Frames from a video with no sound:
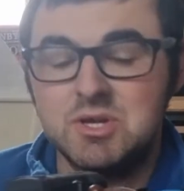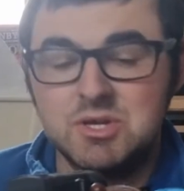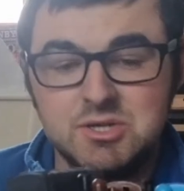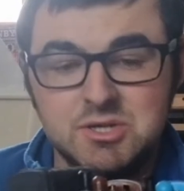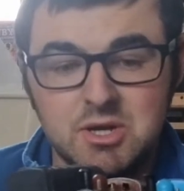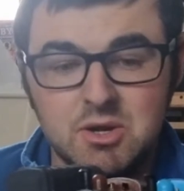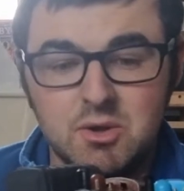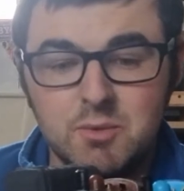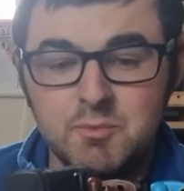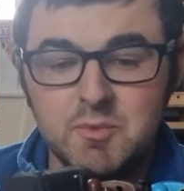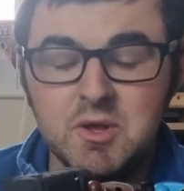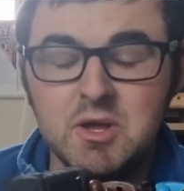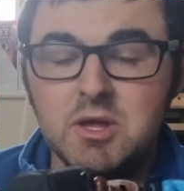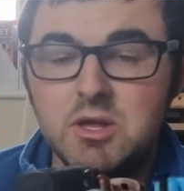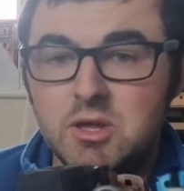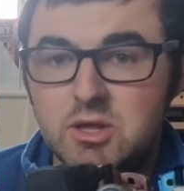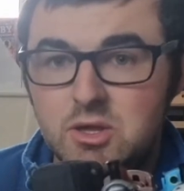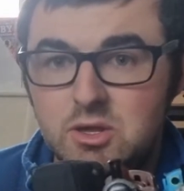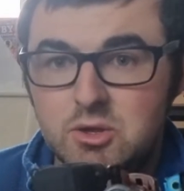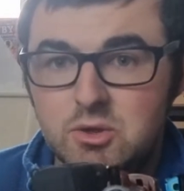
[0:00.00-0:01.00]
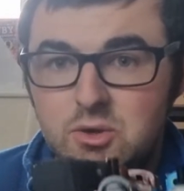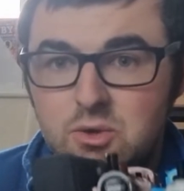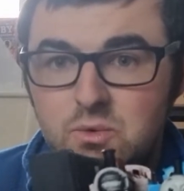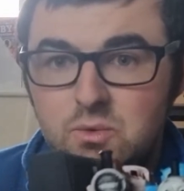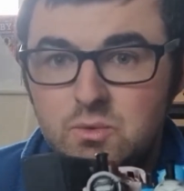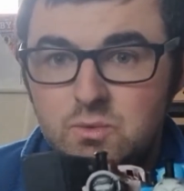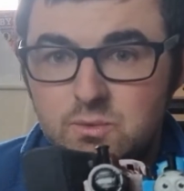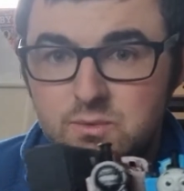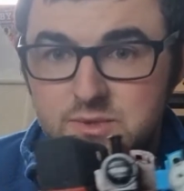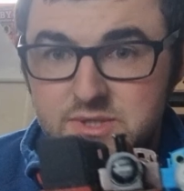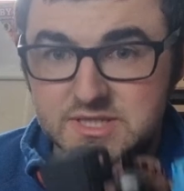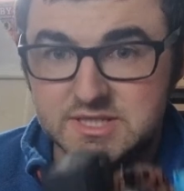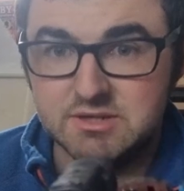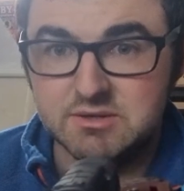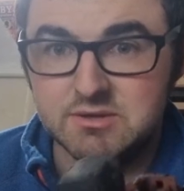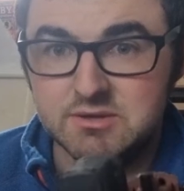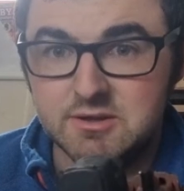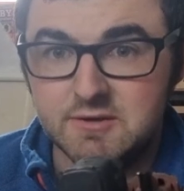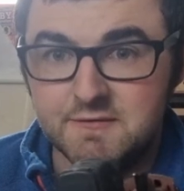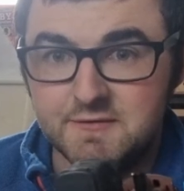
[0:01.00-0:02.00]
Show them that you
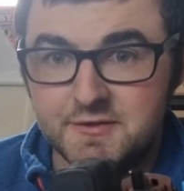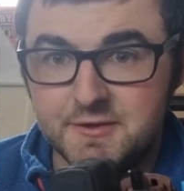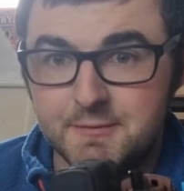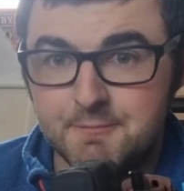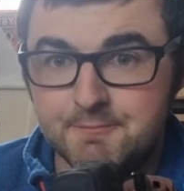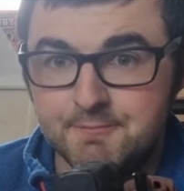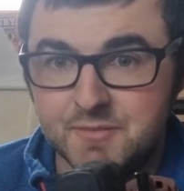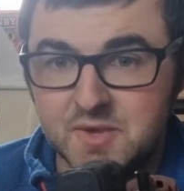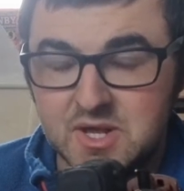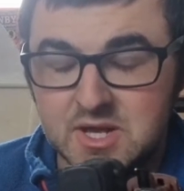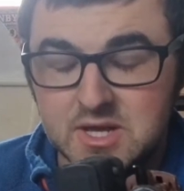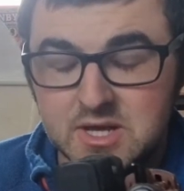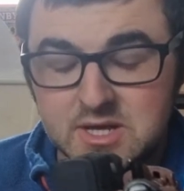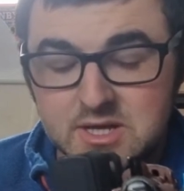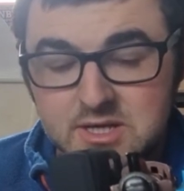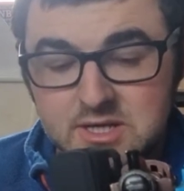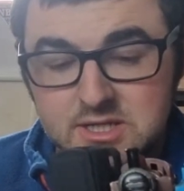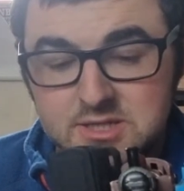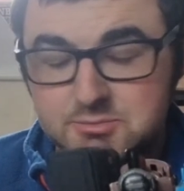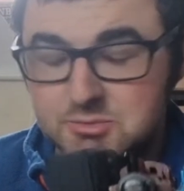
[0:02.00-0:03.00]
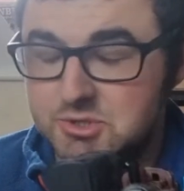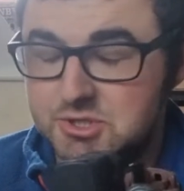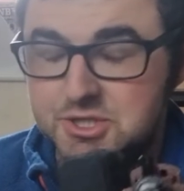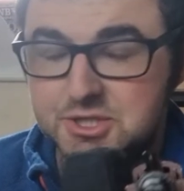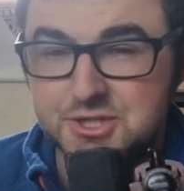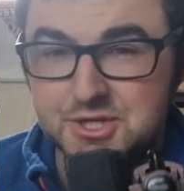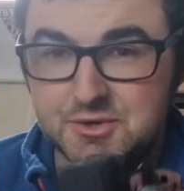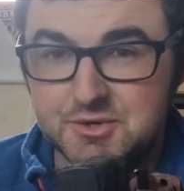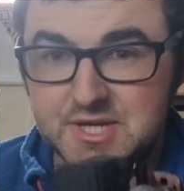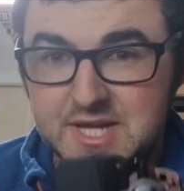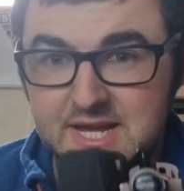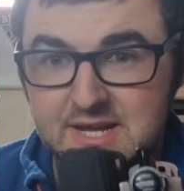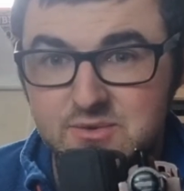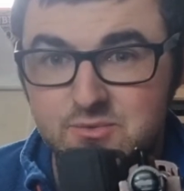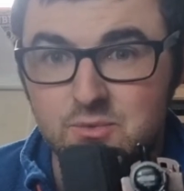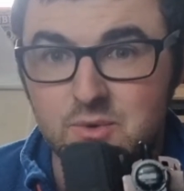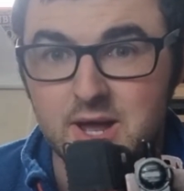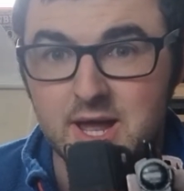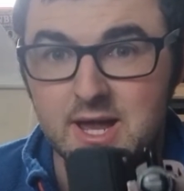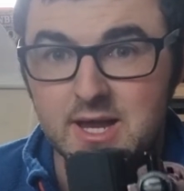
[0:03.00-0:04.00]
still love them as much as you did
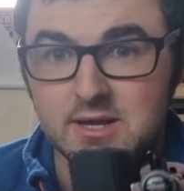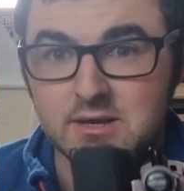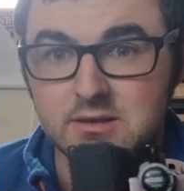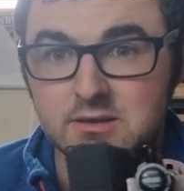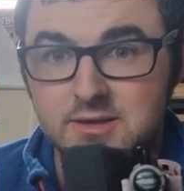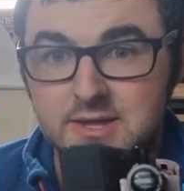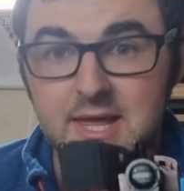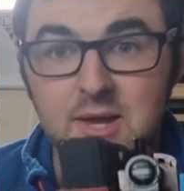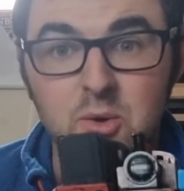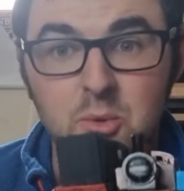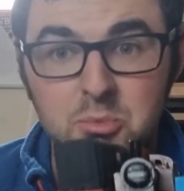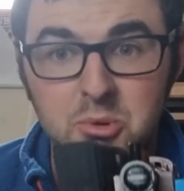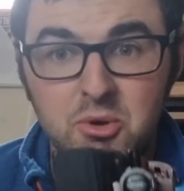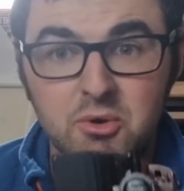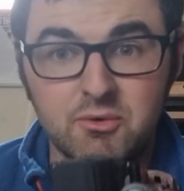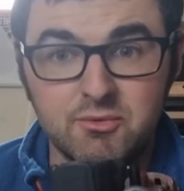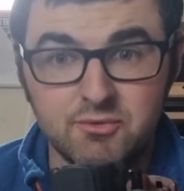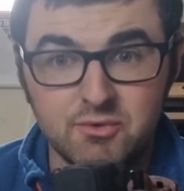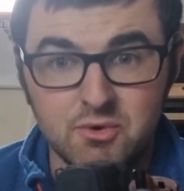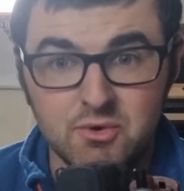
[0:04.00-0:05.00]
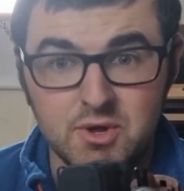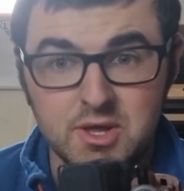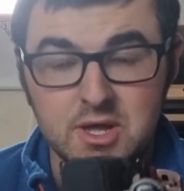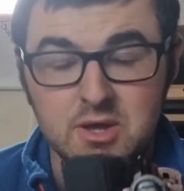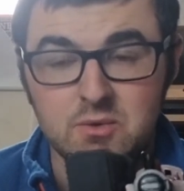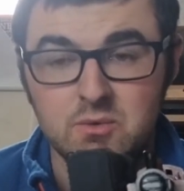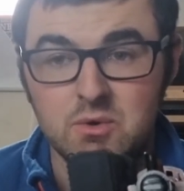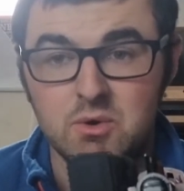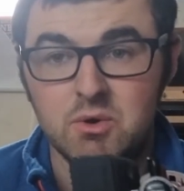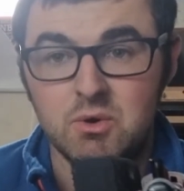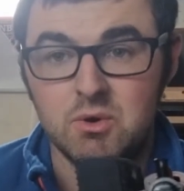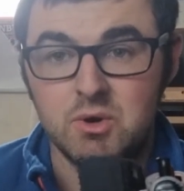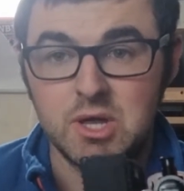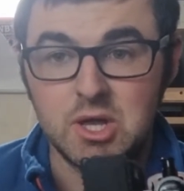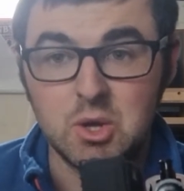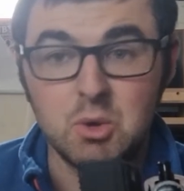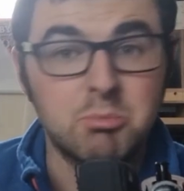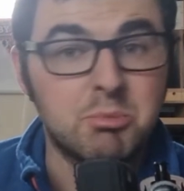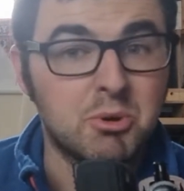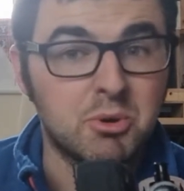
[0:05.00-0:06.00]
when they were bought for you, or
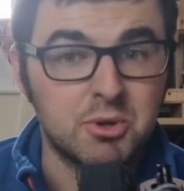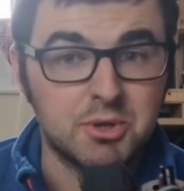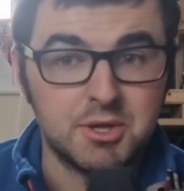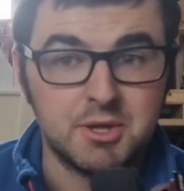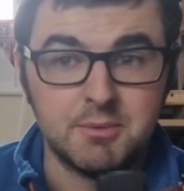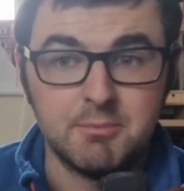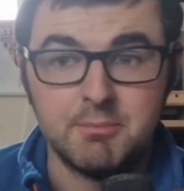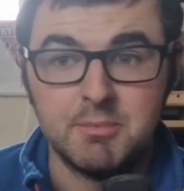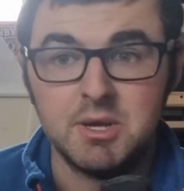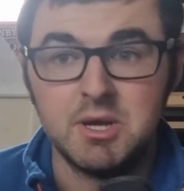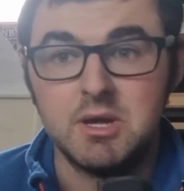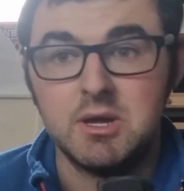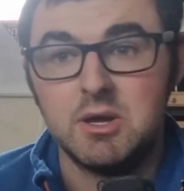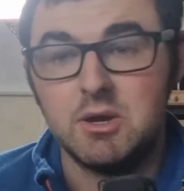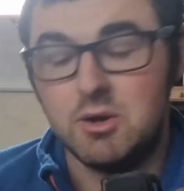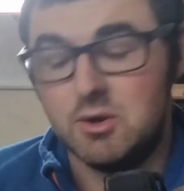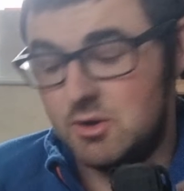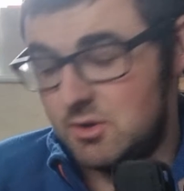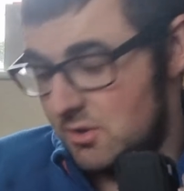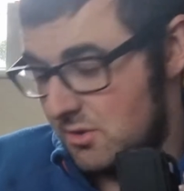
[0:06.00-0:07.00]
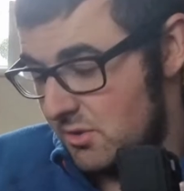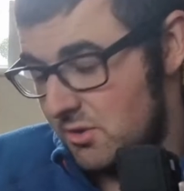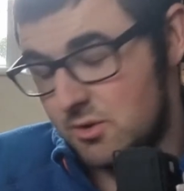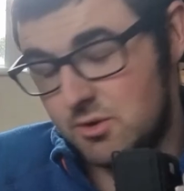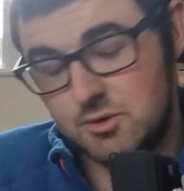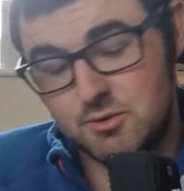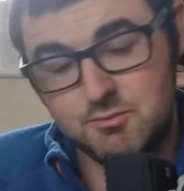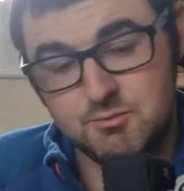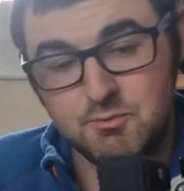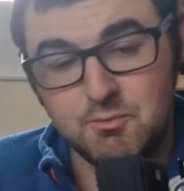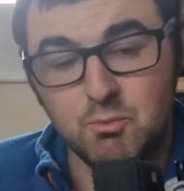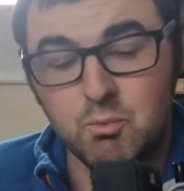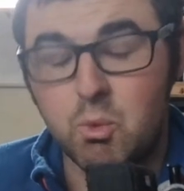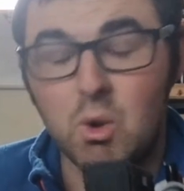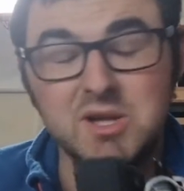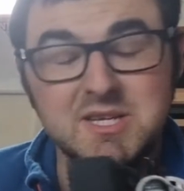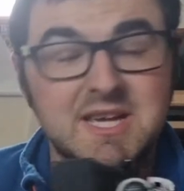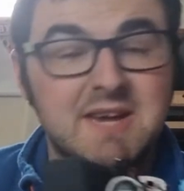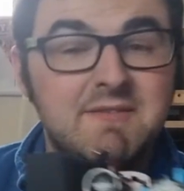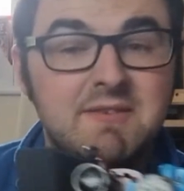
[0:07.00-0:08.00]
you bought them, or
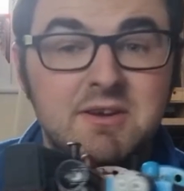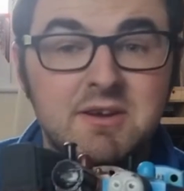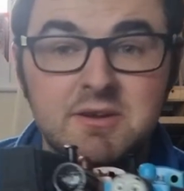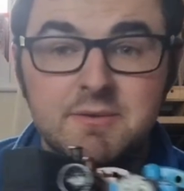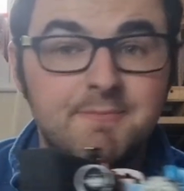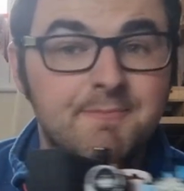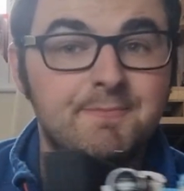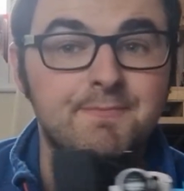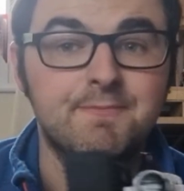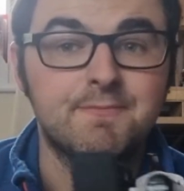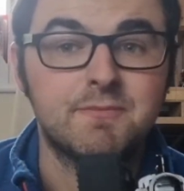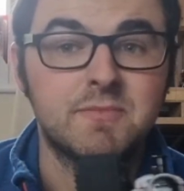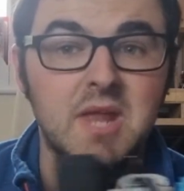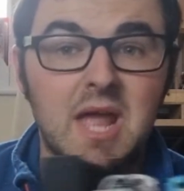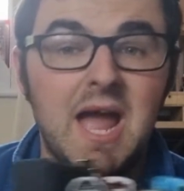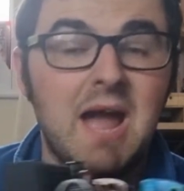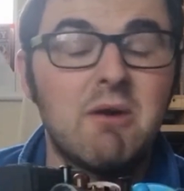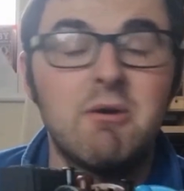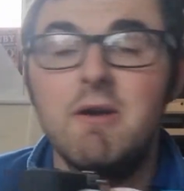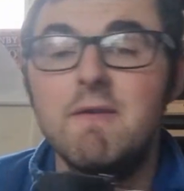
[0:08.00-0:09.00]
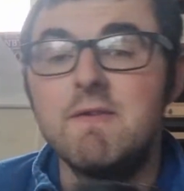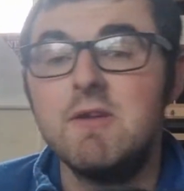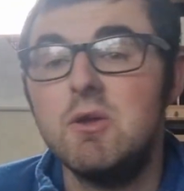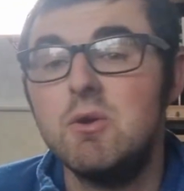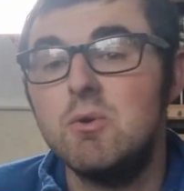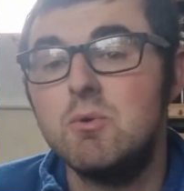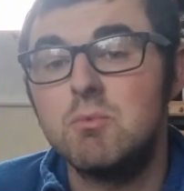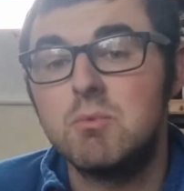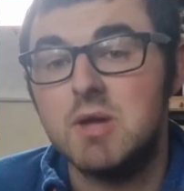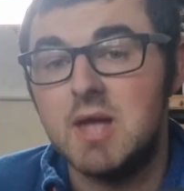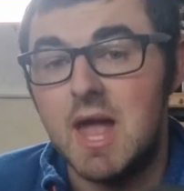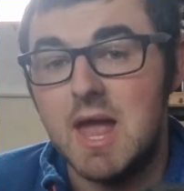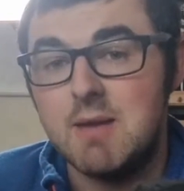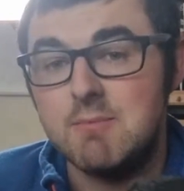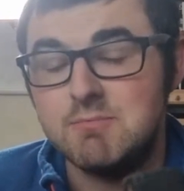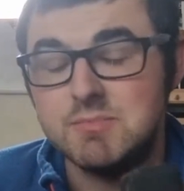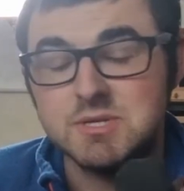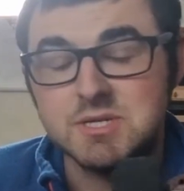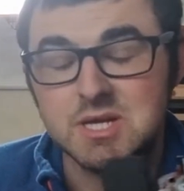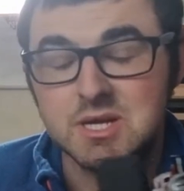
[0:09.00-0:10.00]
whatever, however you
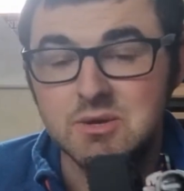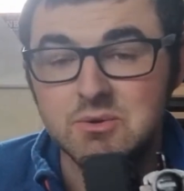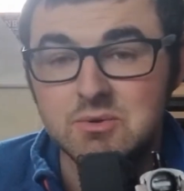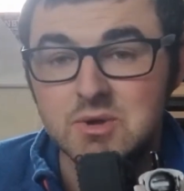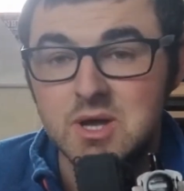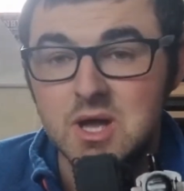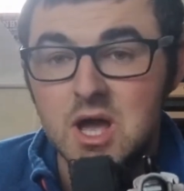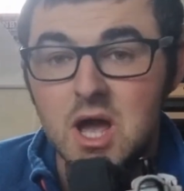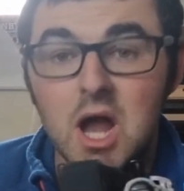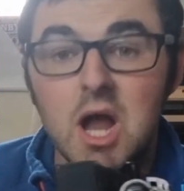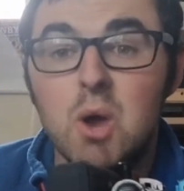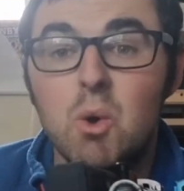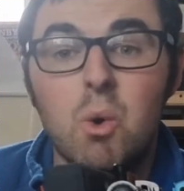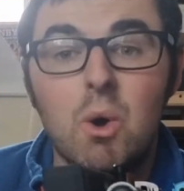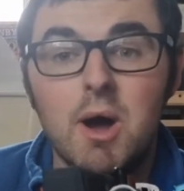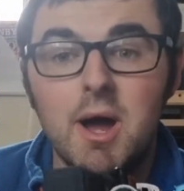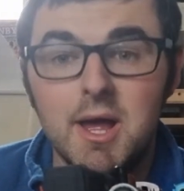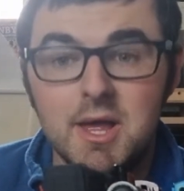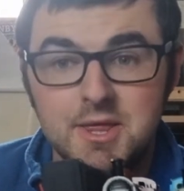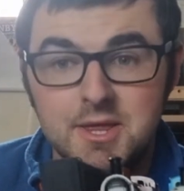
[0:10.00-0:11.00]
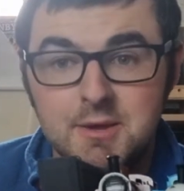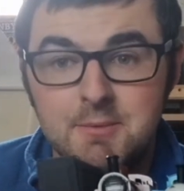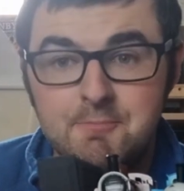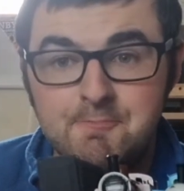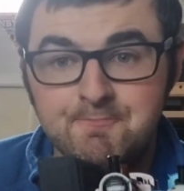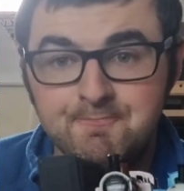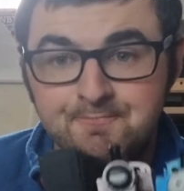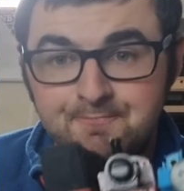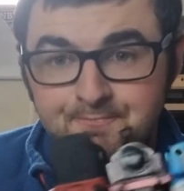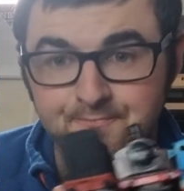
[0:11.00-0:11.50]
came to acquire them.